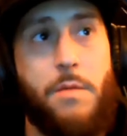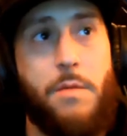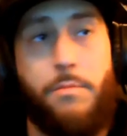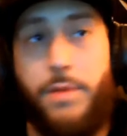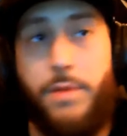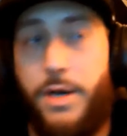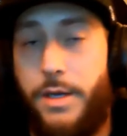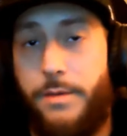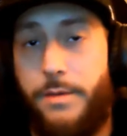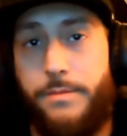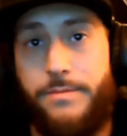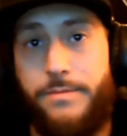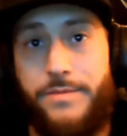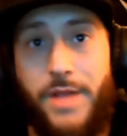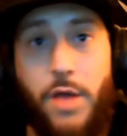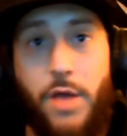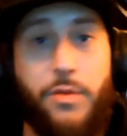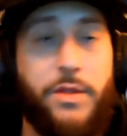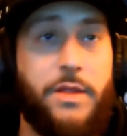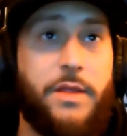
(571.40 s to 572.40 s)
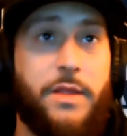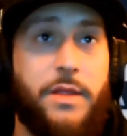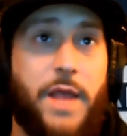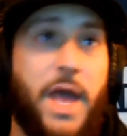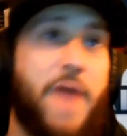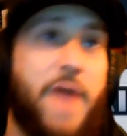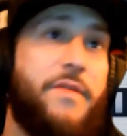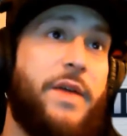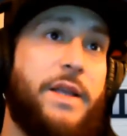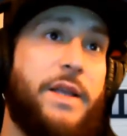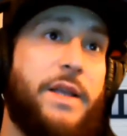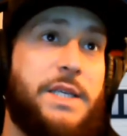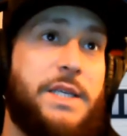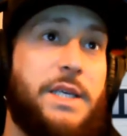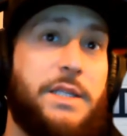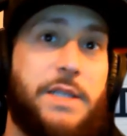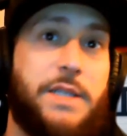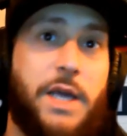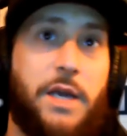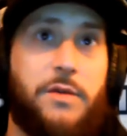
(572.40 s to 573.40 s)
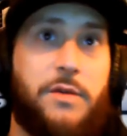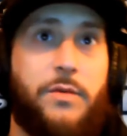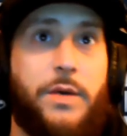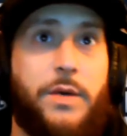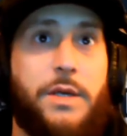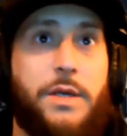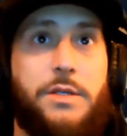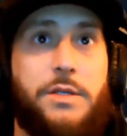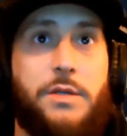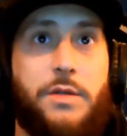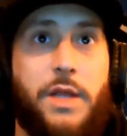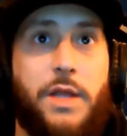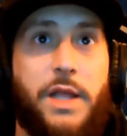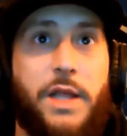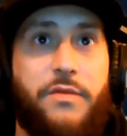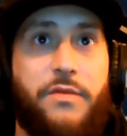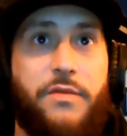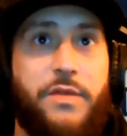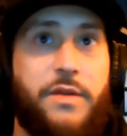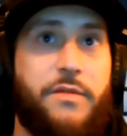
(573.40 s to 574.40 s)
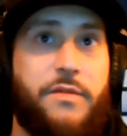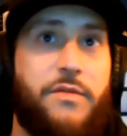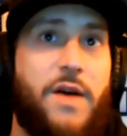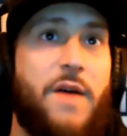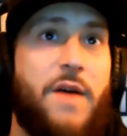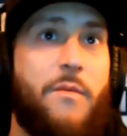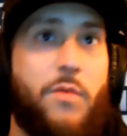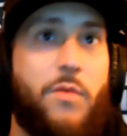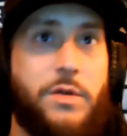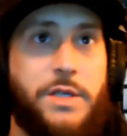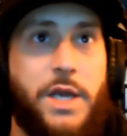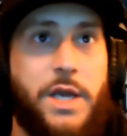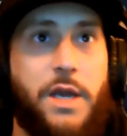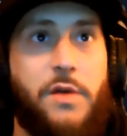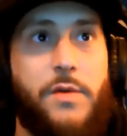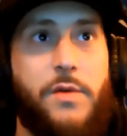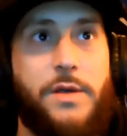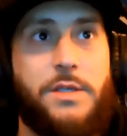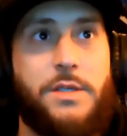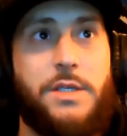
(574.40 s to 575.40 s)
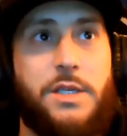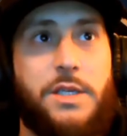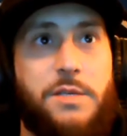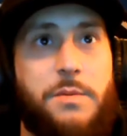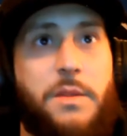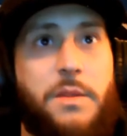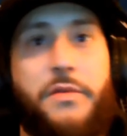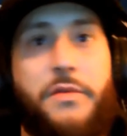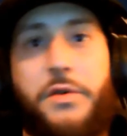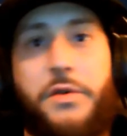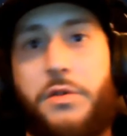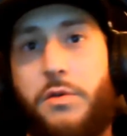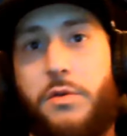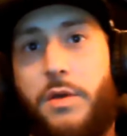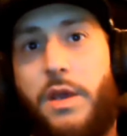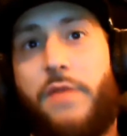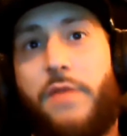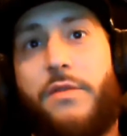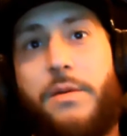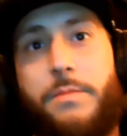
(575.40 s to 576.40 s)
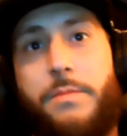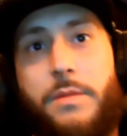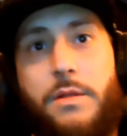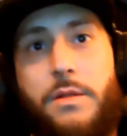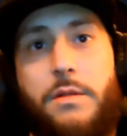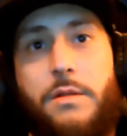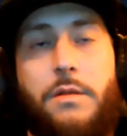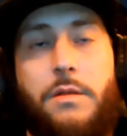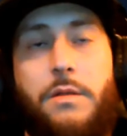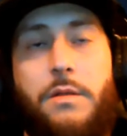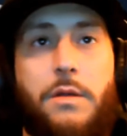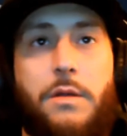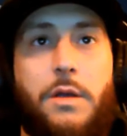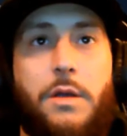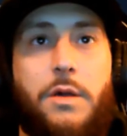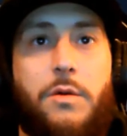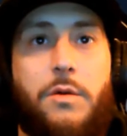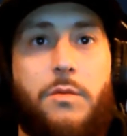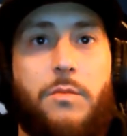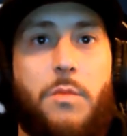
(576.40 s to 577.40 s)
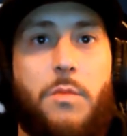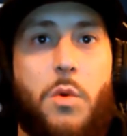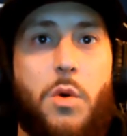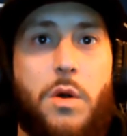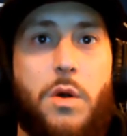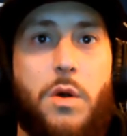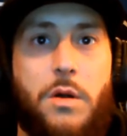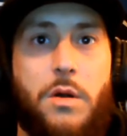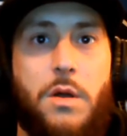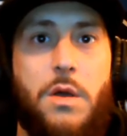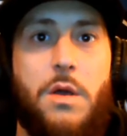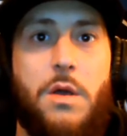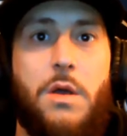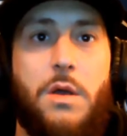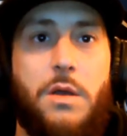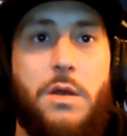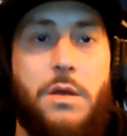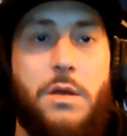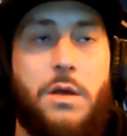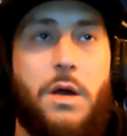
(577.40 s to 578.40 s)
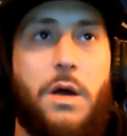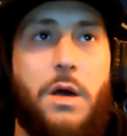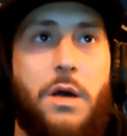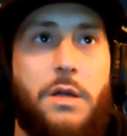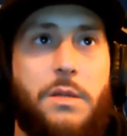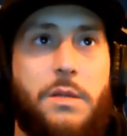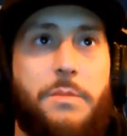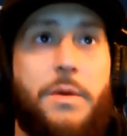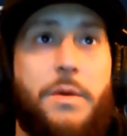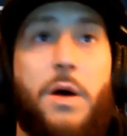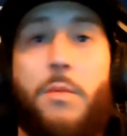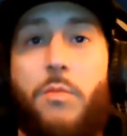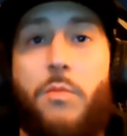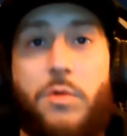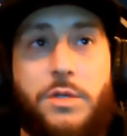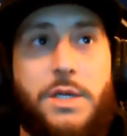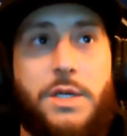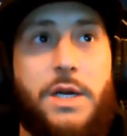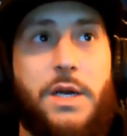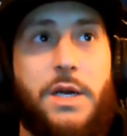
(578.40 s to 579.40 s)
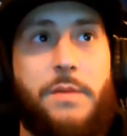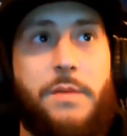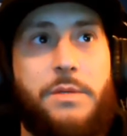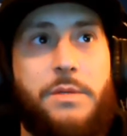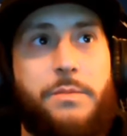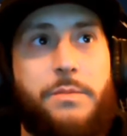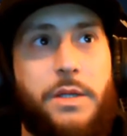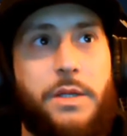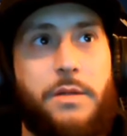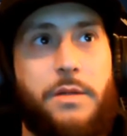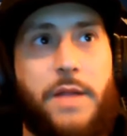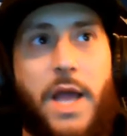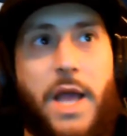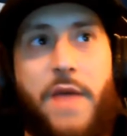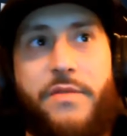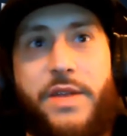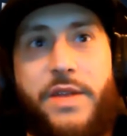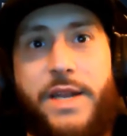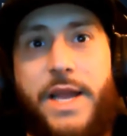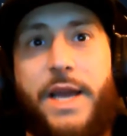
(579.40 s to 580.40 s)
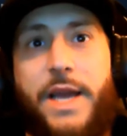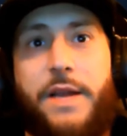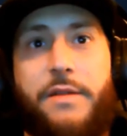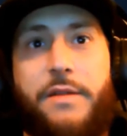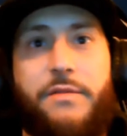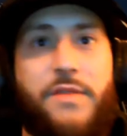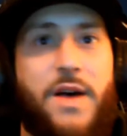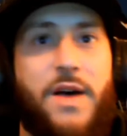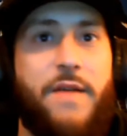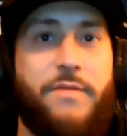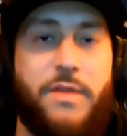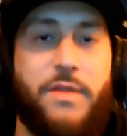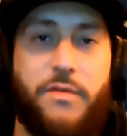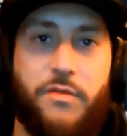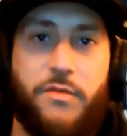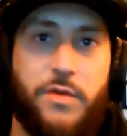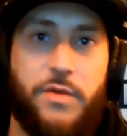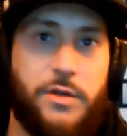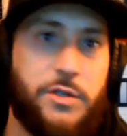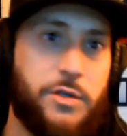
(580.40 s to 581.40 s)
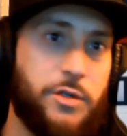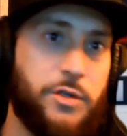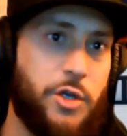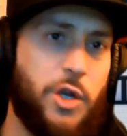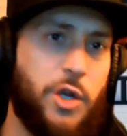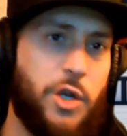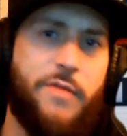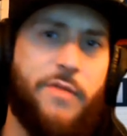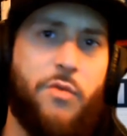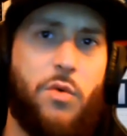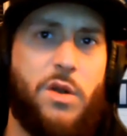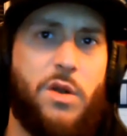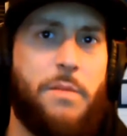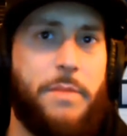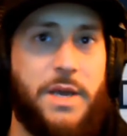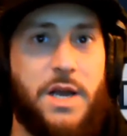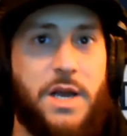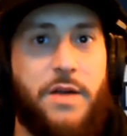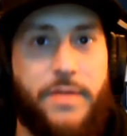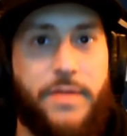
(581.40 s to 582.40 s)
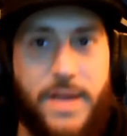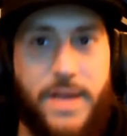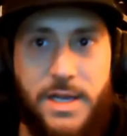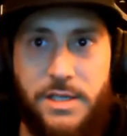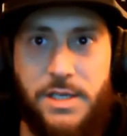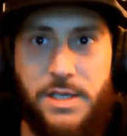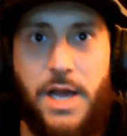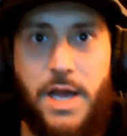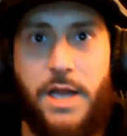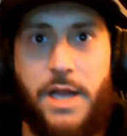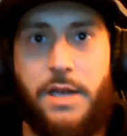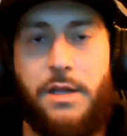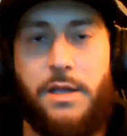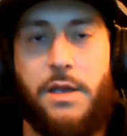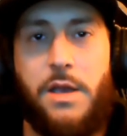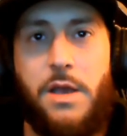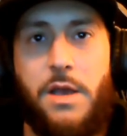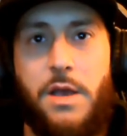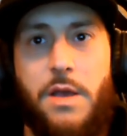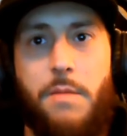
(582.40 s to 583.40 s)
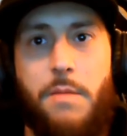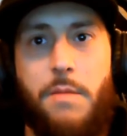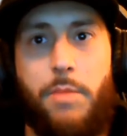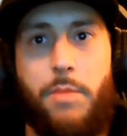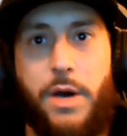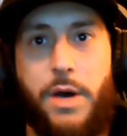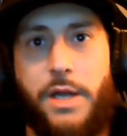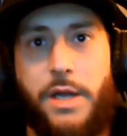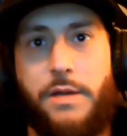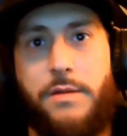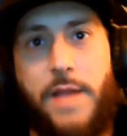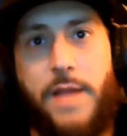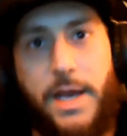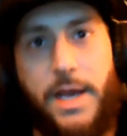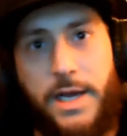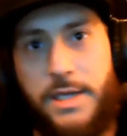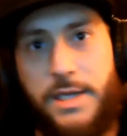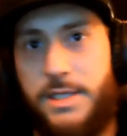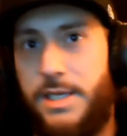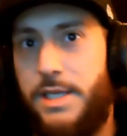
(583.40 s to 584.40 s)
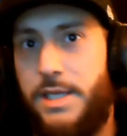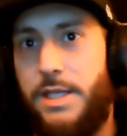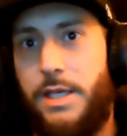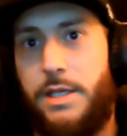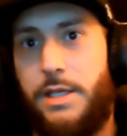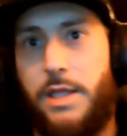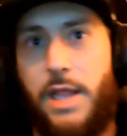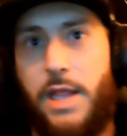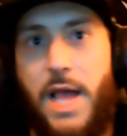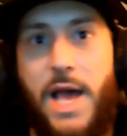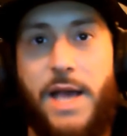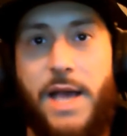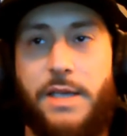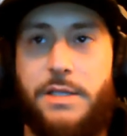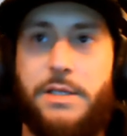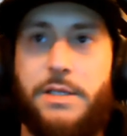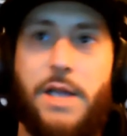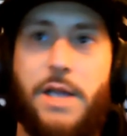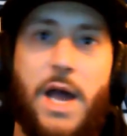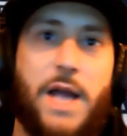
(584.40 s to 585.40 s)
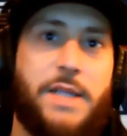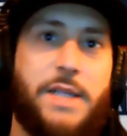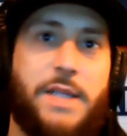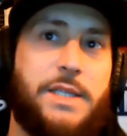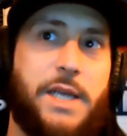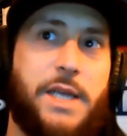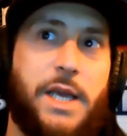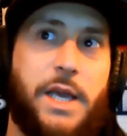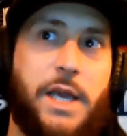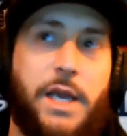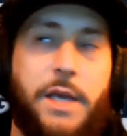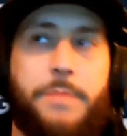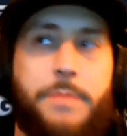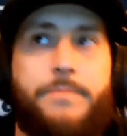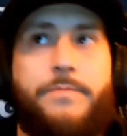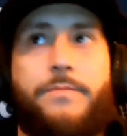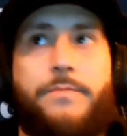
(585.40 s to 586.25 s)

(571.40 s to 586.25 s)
But they have 18 takeaways, so they definitely have 5 more takeaways than us, but they've also give up, more the ball more times, but they have a -5 differential, and you never want to be on that side. But like I said, I'd say